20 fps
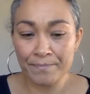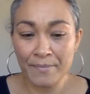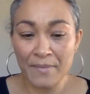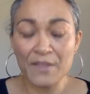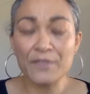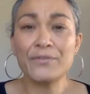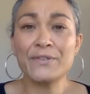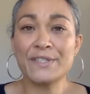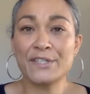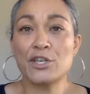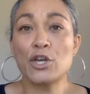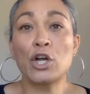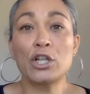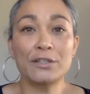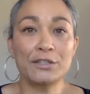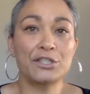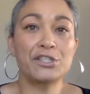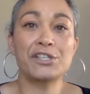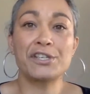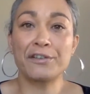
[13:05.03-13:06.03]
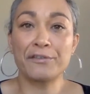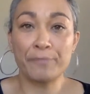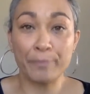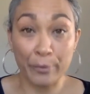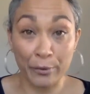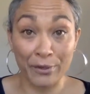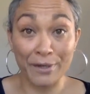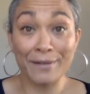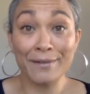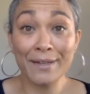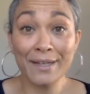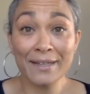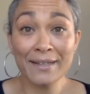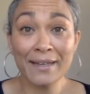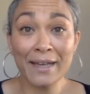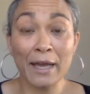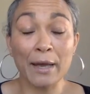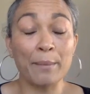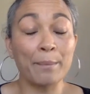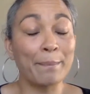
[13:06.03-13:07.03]
physiology of breathing
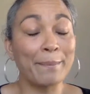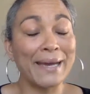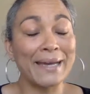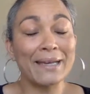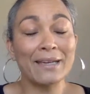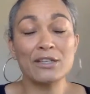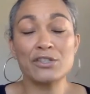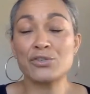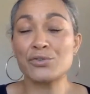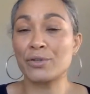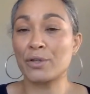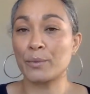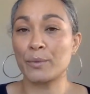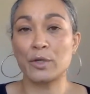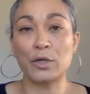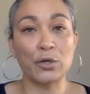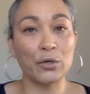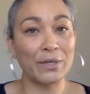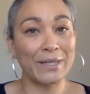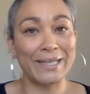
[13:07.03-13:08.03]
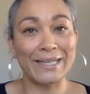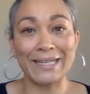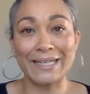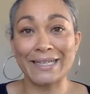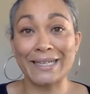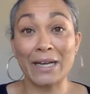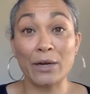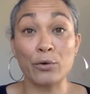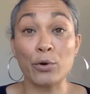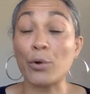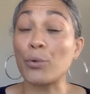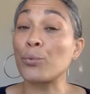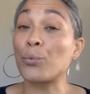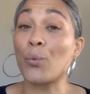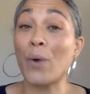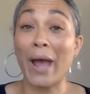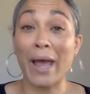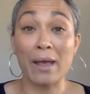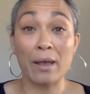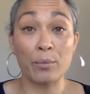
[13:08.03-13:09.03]
and making sure that we're not getting in our own
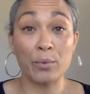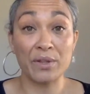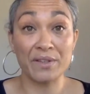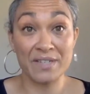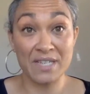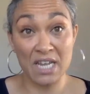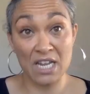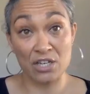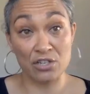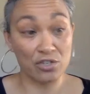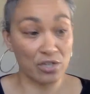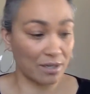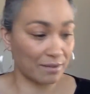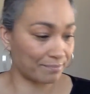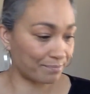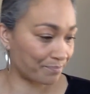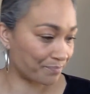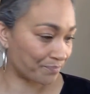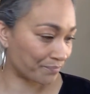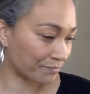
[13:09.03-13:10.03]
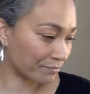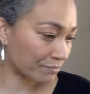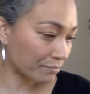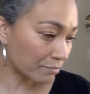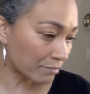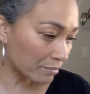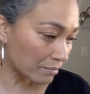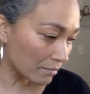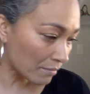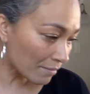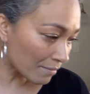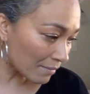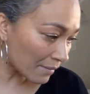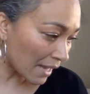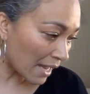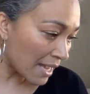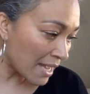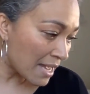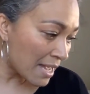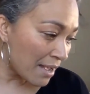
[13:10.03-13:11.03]
way with tension.
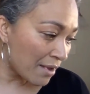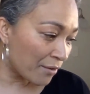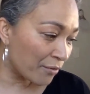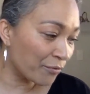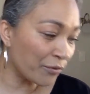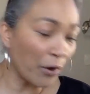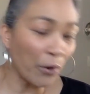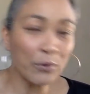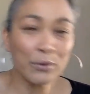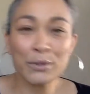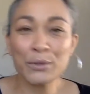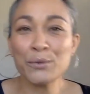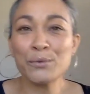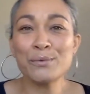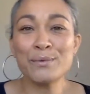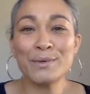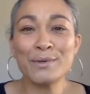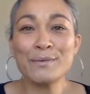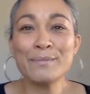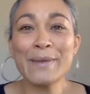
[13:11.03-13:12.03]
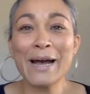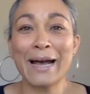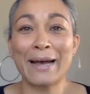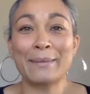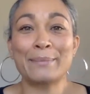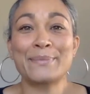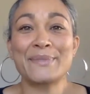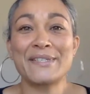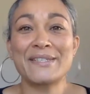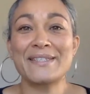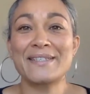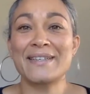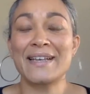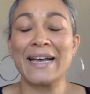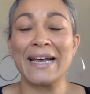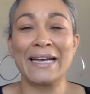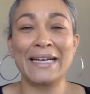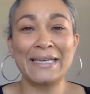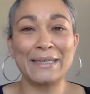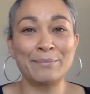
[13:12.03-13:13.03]
Vocal warm-ups.
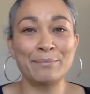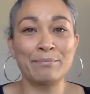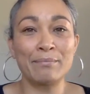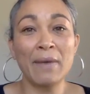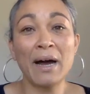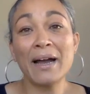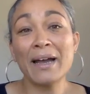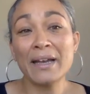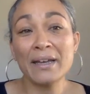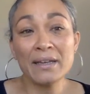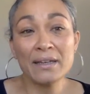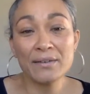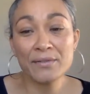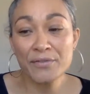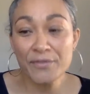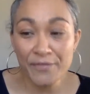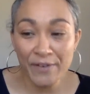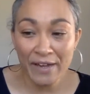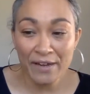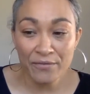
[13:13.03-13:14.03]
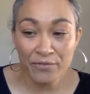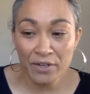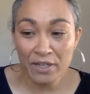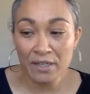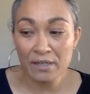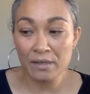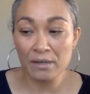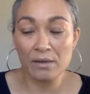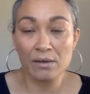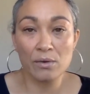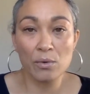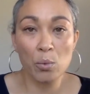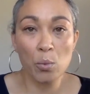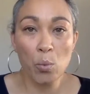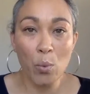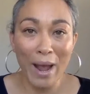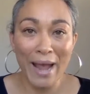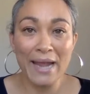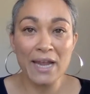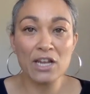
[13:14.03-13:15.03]
My favorite
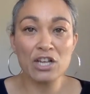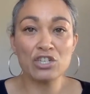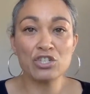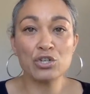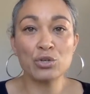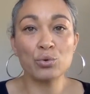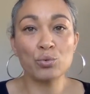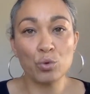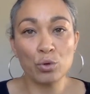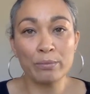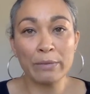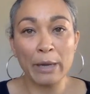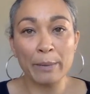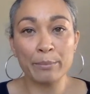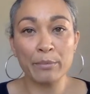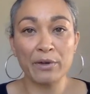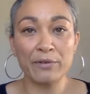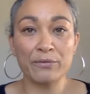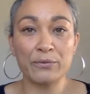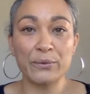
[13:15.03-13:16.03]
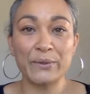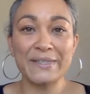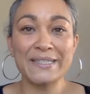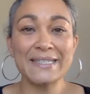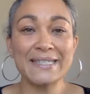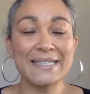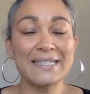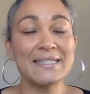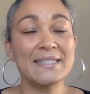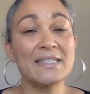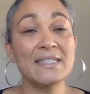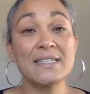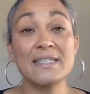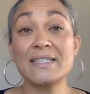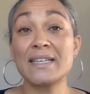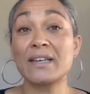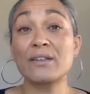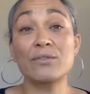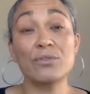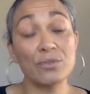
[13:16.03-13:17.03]
way to warm up my voice is to
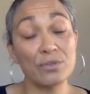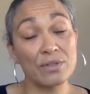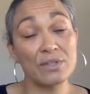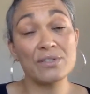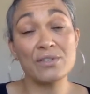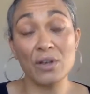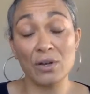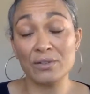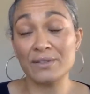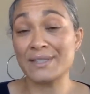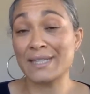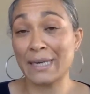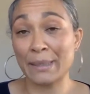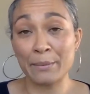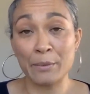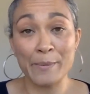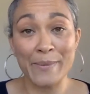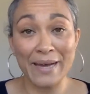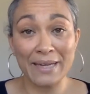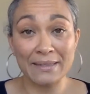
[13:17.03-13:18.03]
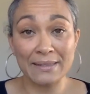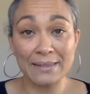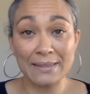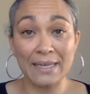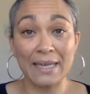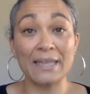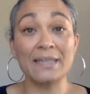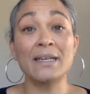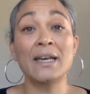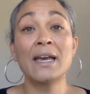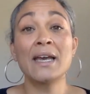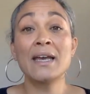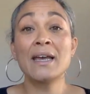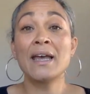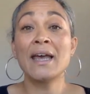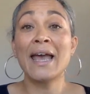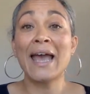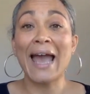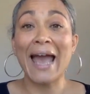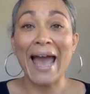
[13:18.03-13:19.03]
sing through the songs that I'm about to sing
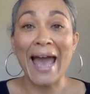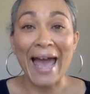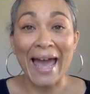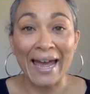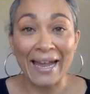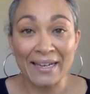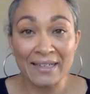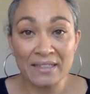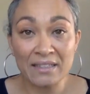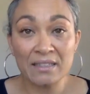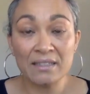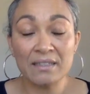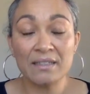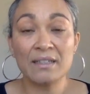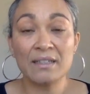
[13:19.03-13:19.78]
at